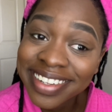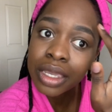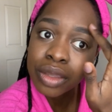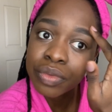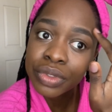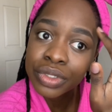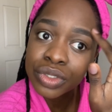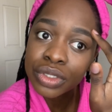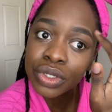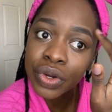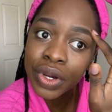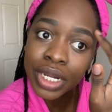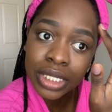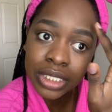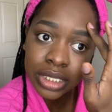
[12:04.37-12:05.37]
It was
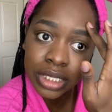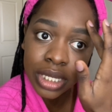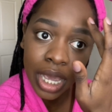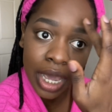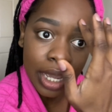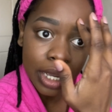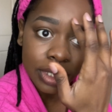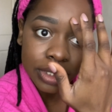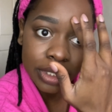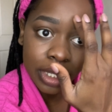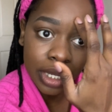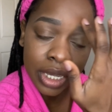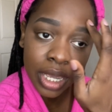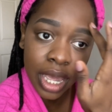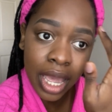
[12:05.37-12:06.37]
crazy, guys.
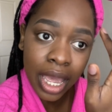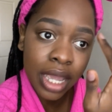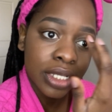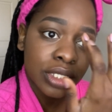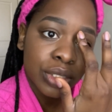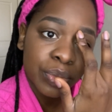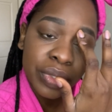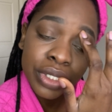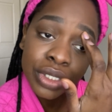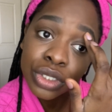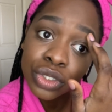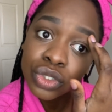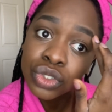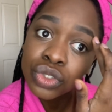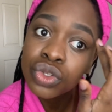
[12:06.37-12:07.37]
Like, I spent
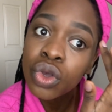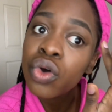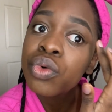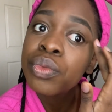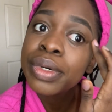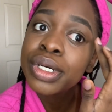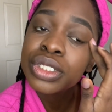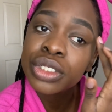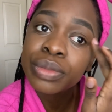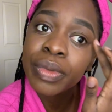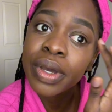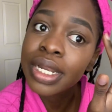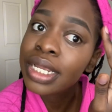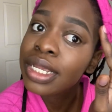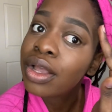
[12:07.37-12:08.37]
so much
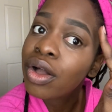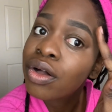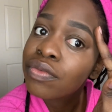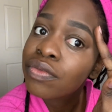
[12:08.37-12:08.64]
money on